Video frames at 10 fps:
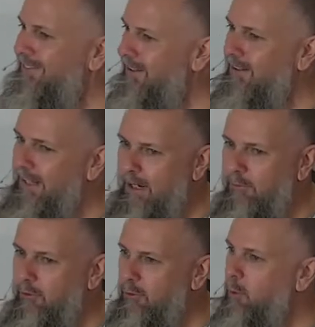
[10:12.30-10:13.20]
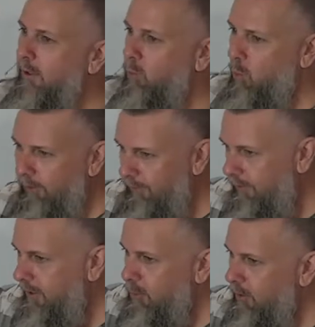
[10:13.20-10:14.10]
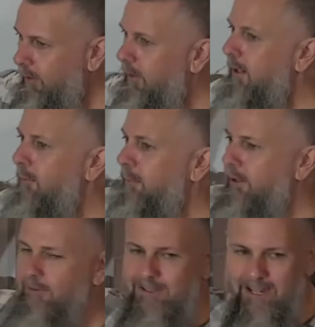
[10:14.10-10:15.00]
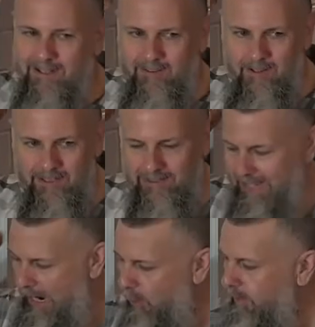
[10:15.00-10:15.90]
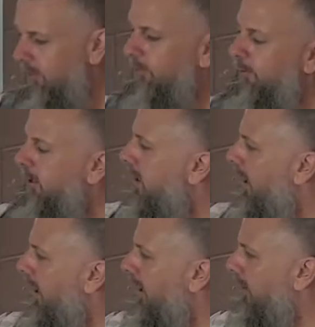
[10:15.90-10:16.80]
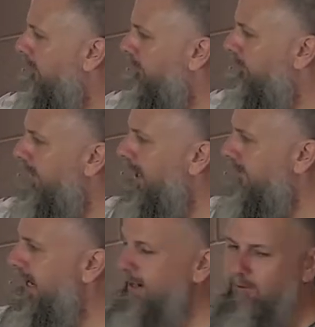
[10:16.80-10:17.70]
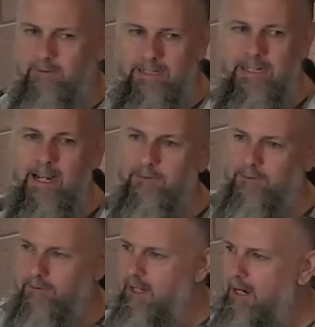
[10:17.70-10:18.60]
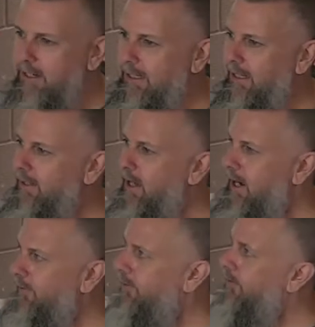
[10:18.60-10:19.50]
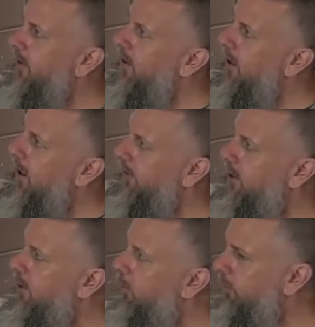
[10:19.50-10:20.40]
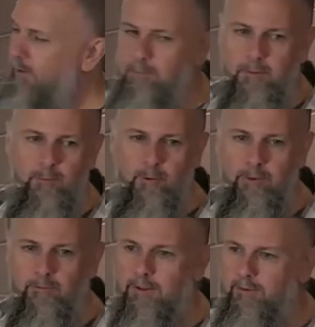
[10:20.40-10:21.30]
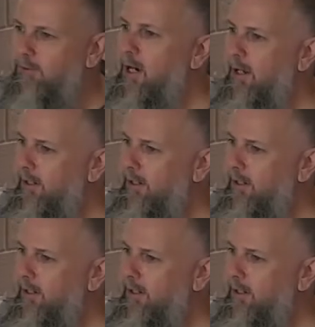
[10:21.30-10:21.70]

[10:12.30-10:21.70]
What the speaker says: allowed to do his worst anymore. Remember, he's kicked out of having access, any access to God. He cannot accuse us before the face of God